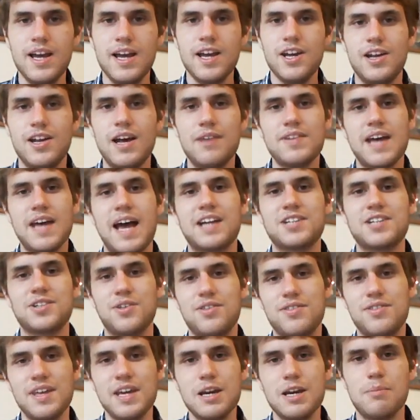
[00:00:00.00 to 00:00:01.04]
you have to actually
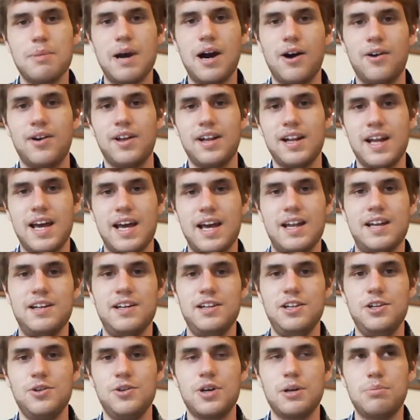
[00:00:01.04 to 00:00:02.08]
think about it, and
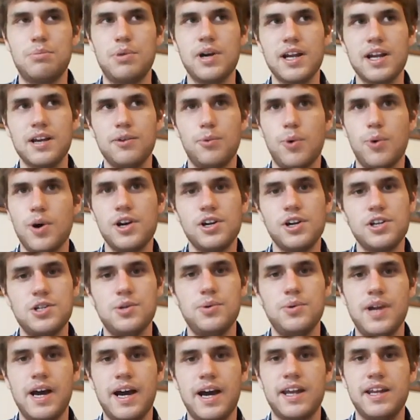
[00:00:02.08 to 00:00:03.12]
you could bring 1 or 2
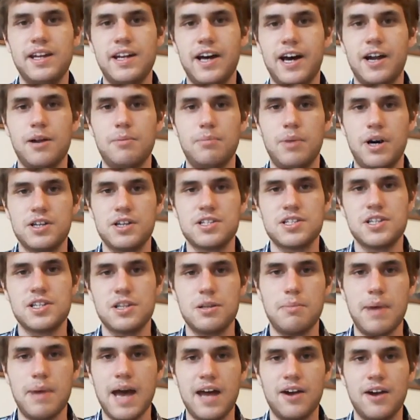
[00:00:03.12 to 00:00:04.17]
Naginata monks to the
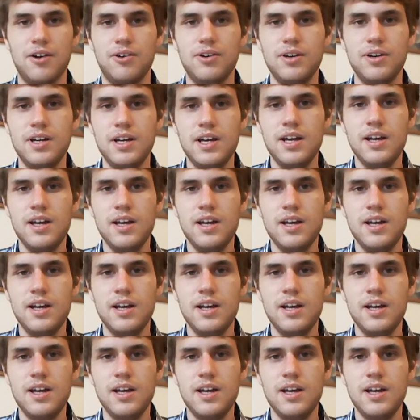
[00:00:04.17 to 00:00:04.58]
battle,